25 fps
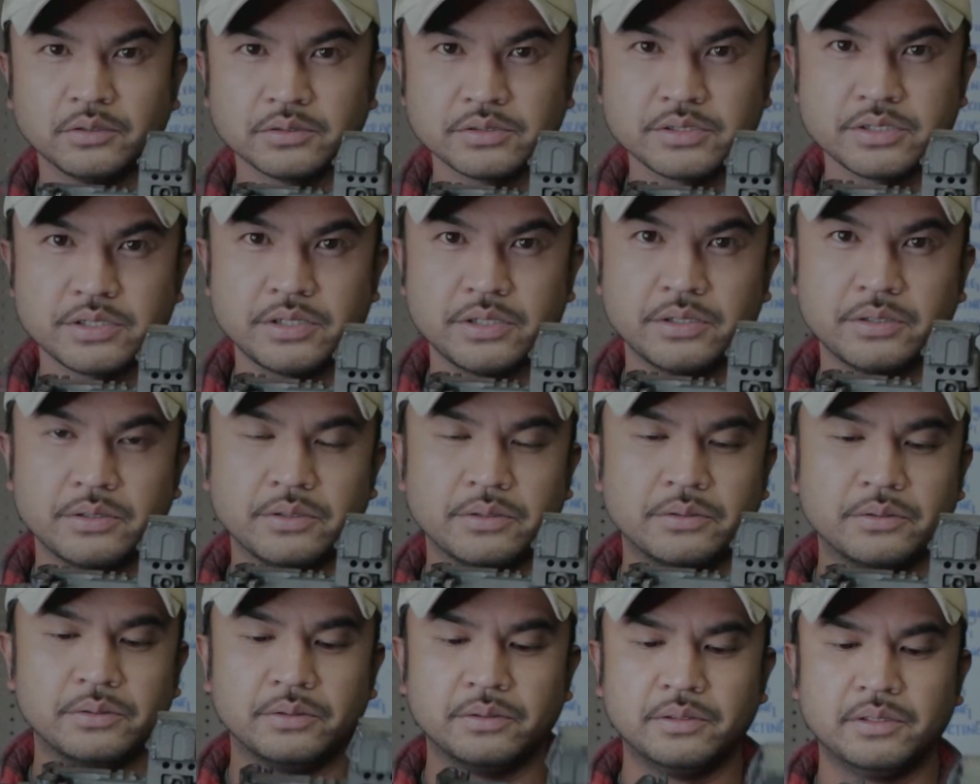
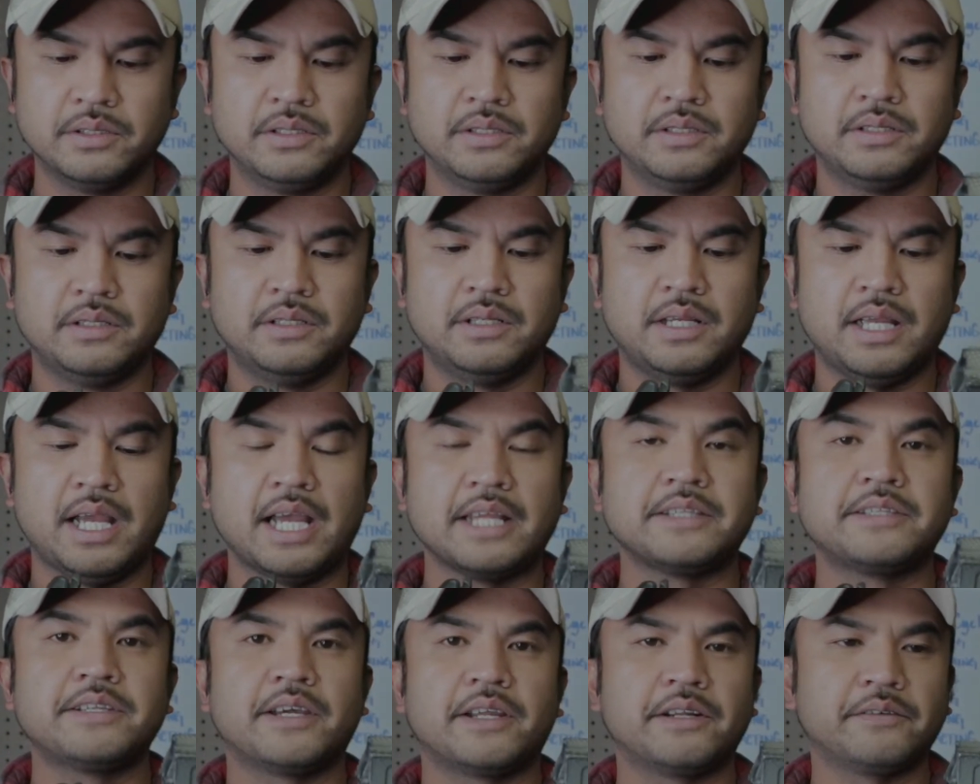To
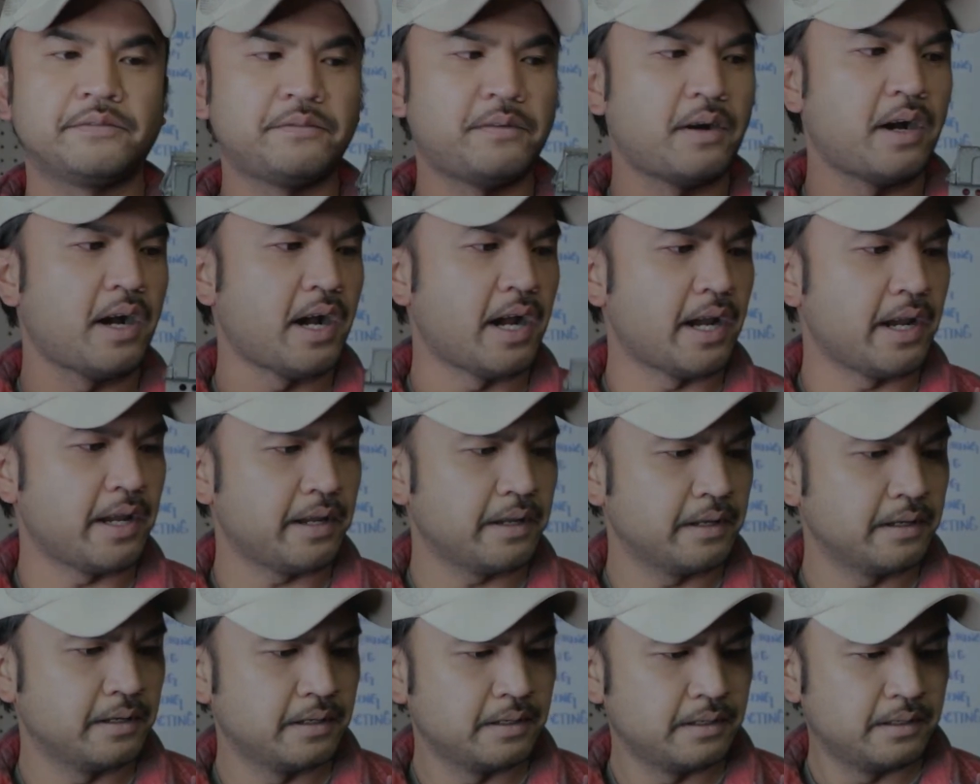
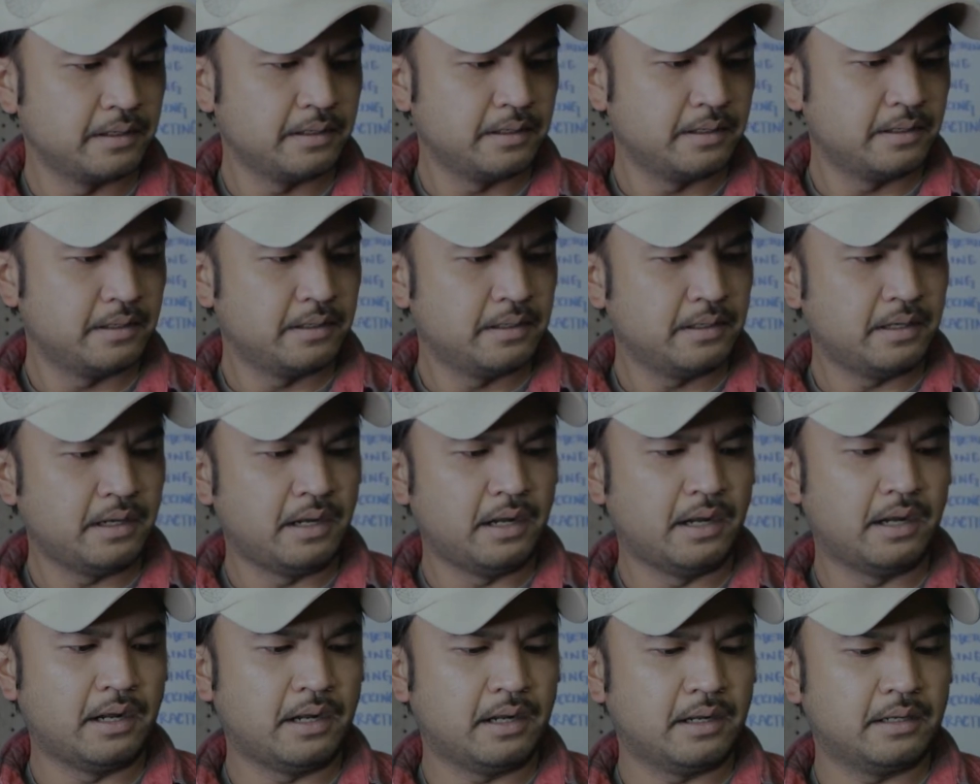identify
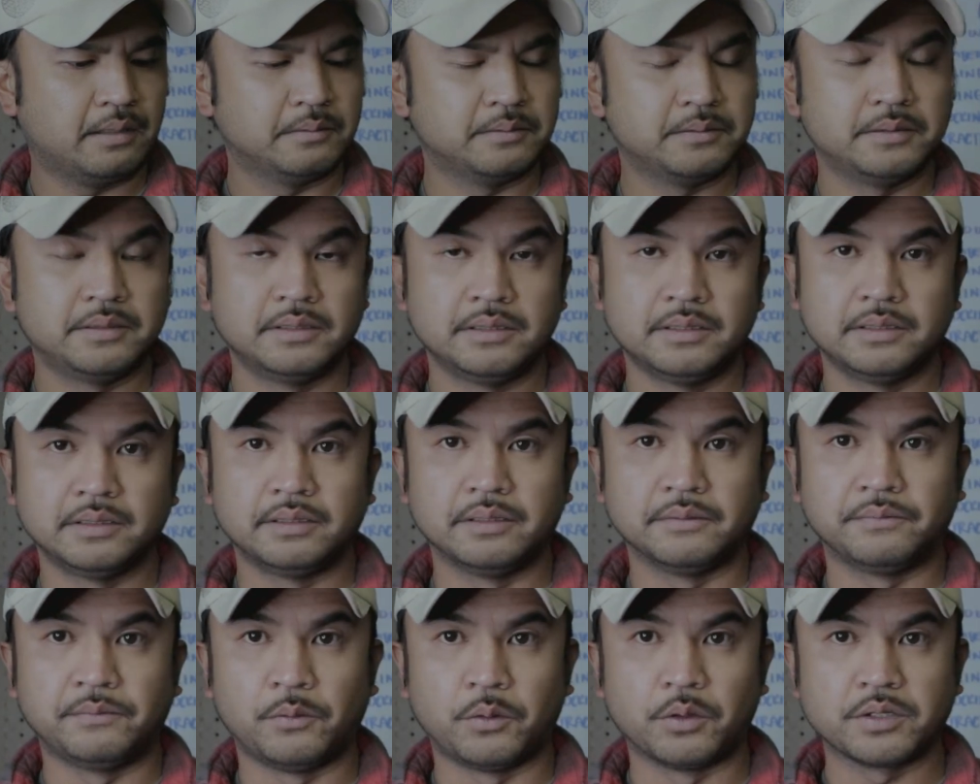
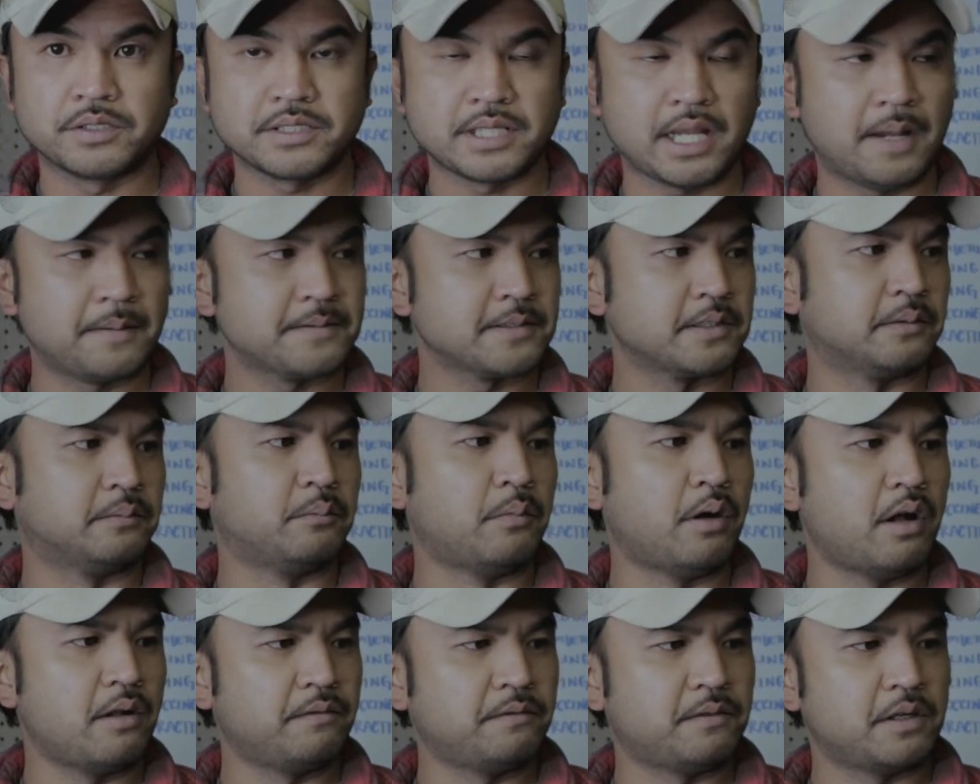the 4 types of
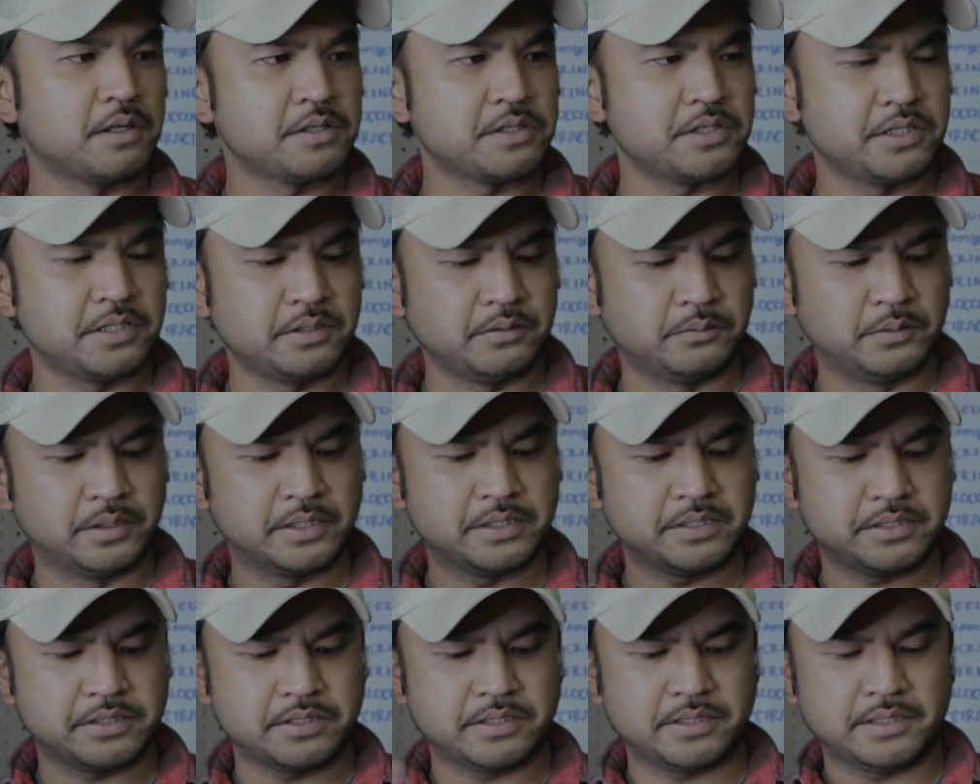malfunction,
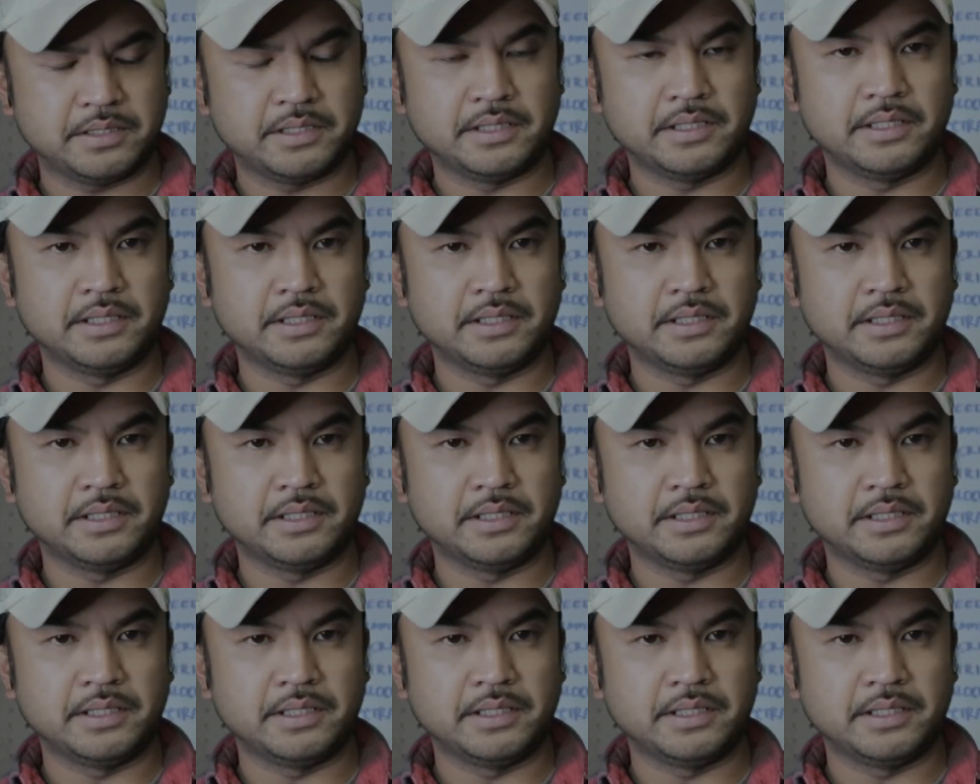which